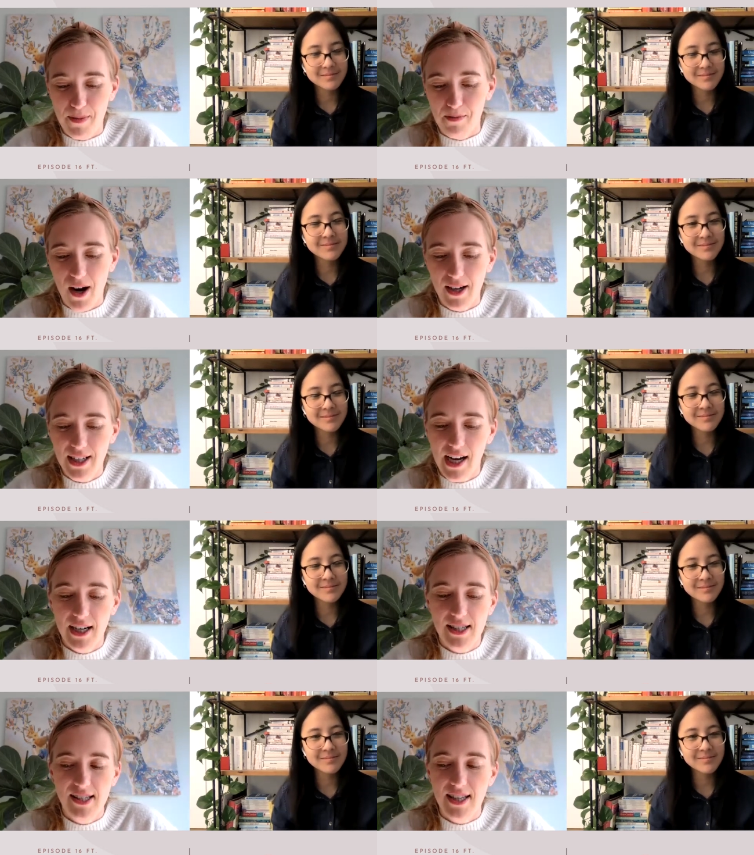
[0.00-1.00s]
Speaker 1: and
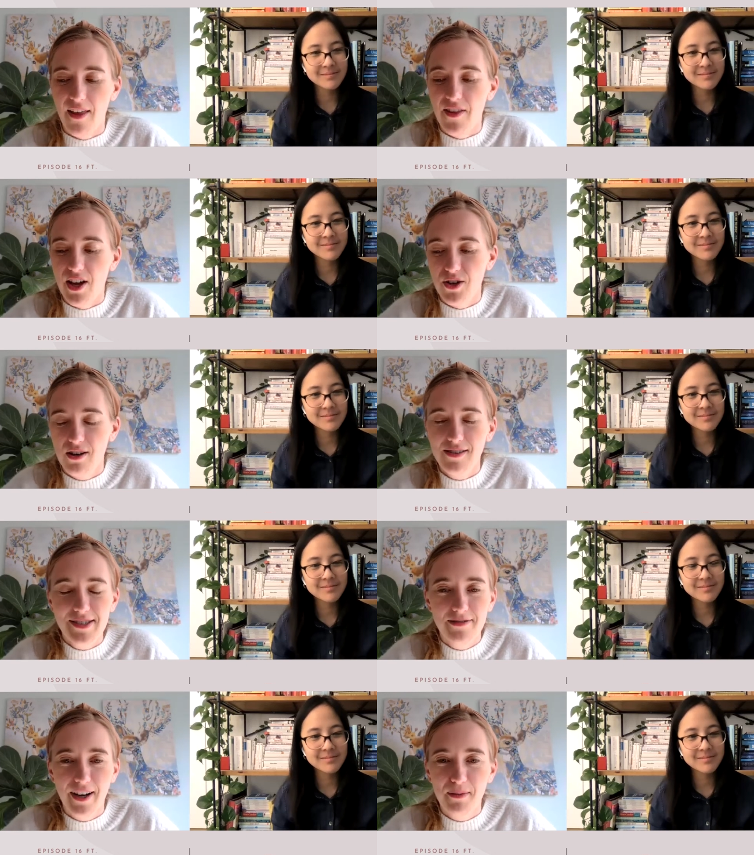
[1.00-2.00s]
podcasts. And then you can also
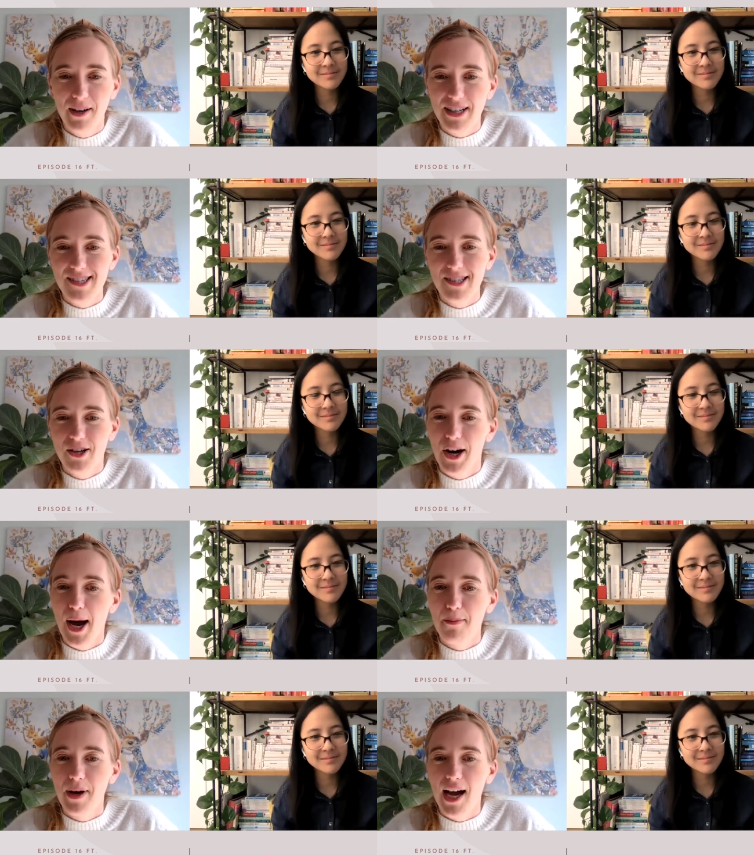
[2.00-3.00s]
find me on
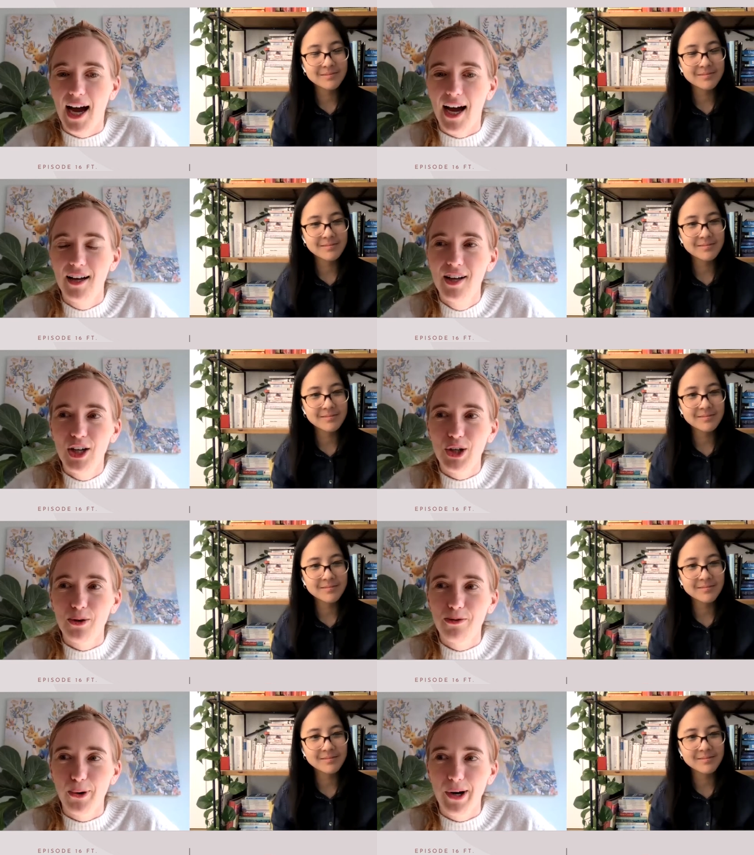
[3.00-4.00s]
Instagram at
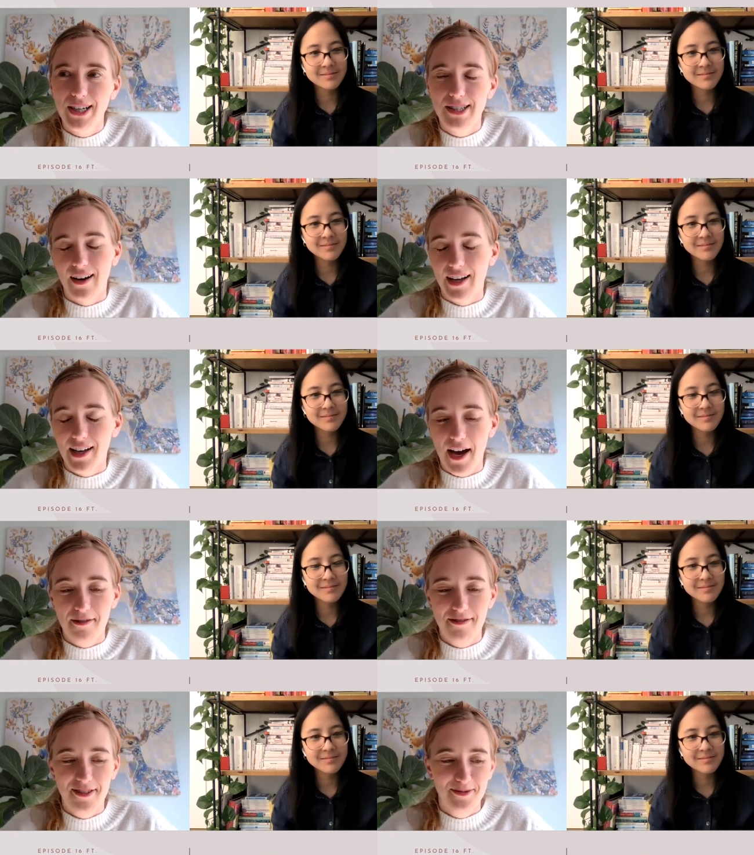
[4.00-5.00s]
euphoric.af.
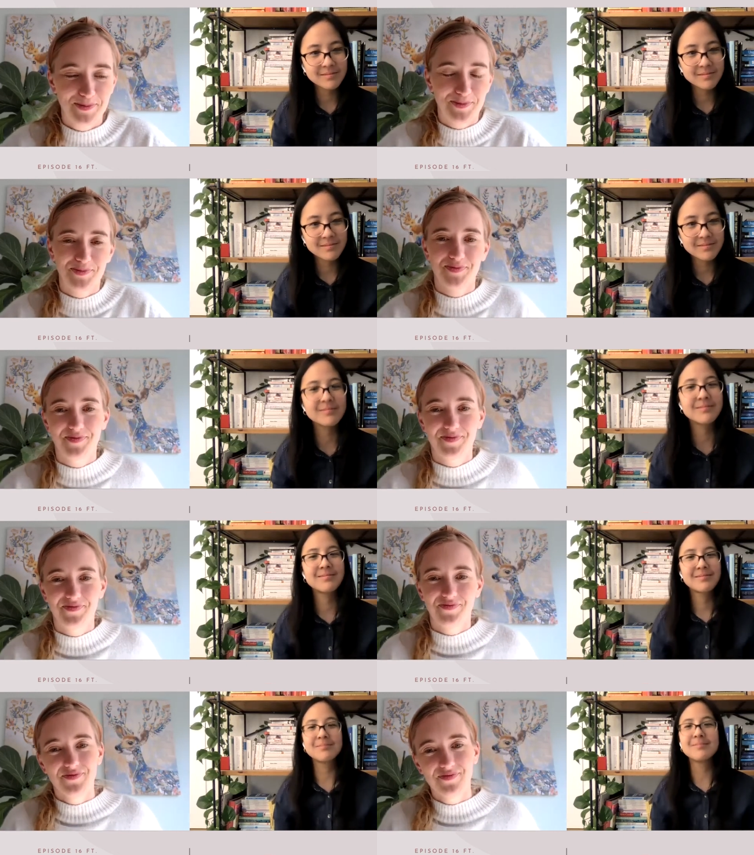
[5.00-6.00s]

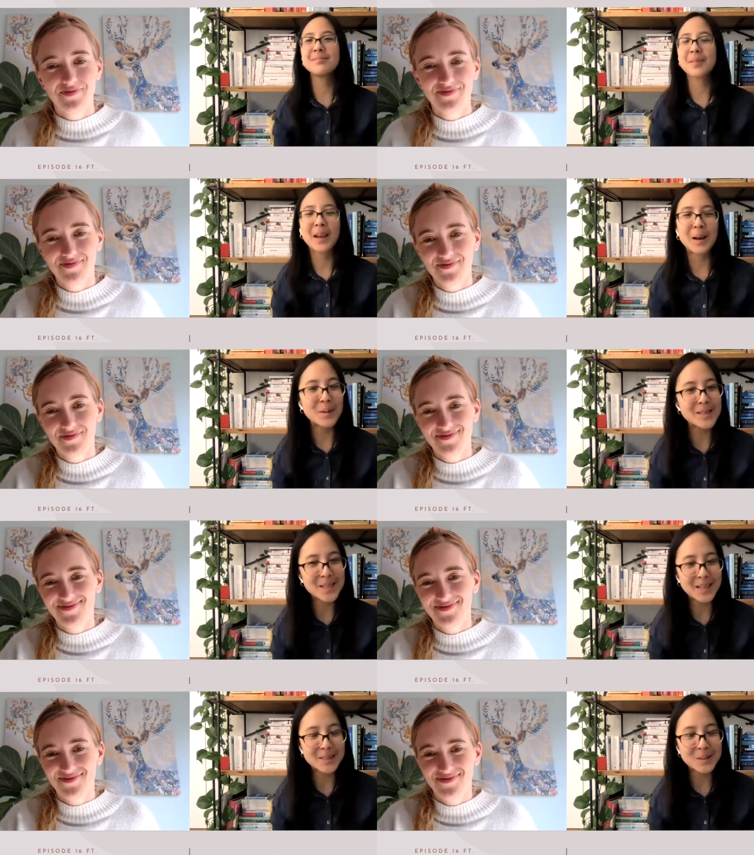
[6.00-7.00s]
Speaker 2: Mm, I wanted to
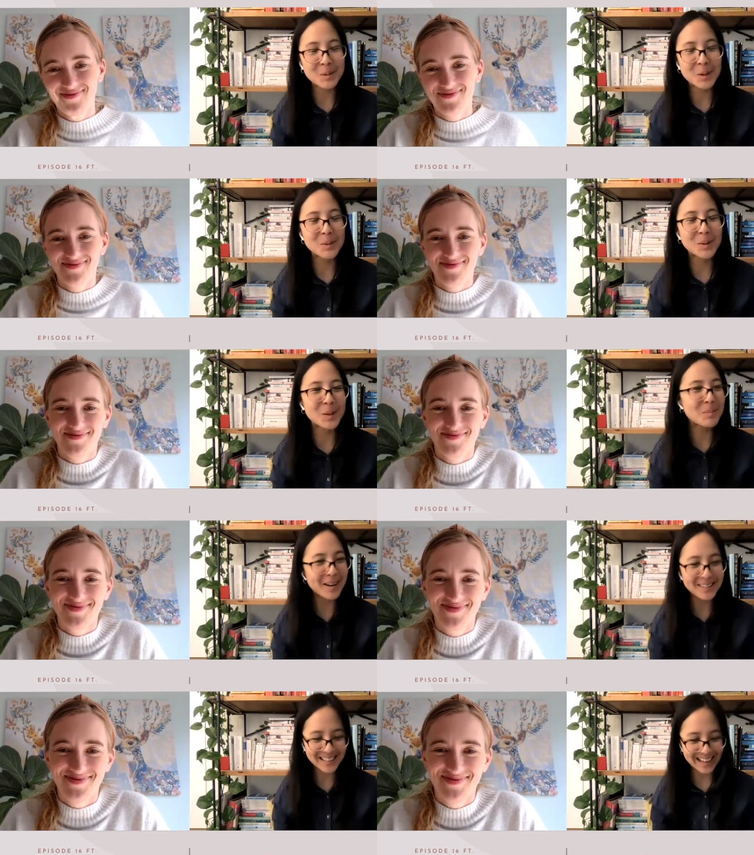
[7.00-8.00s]
ask you more about your
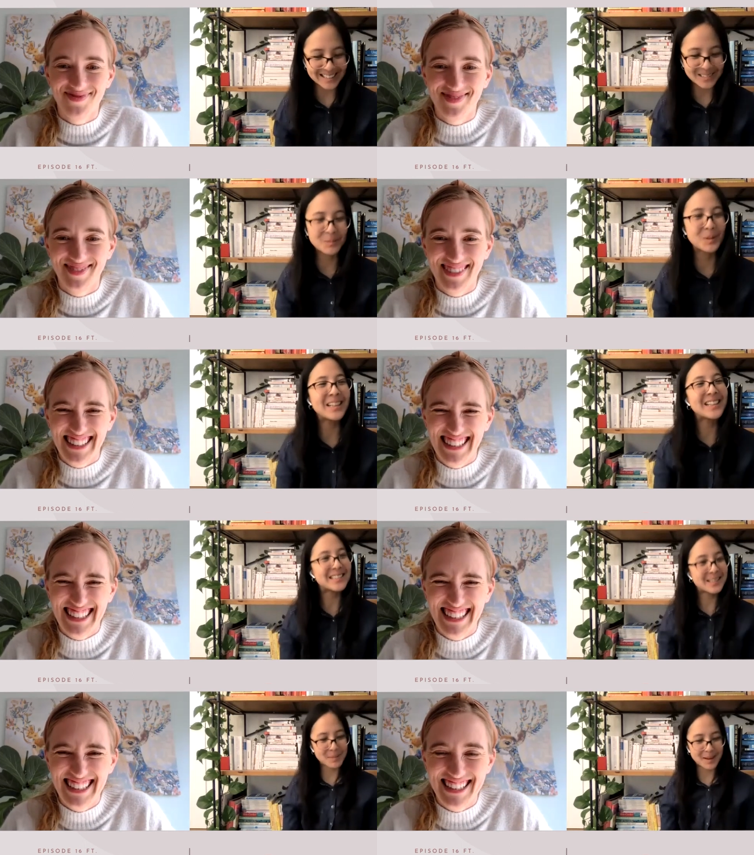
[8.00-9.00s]
podcast. What is
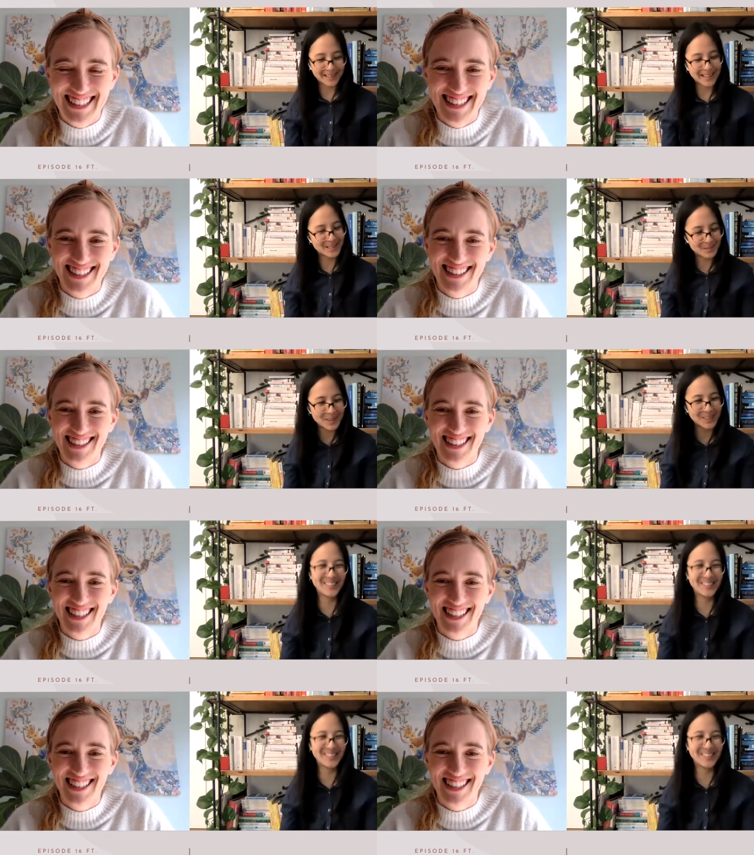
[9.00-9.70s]
the podcast about?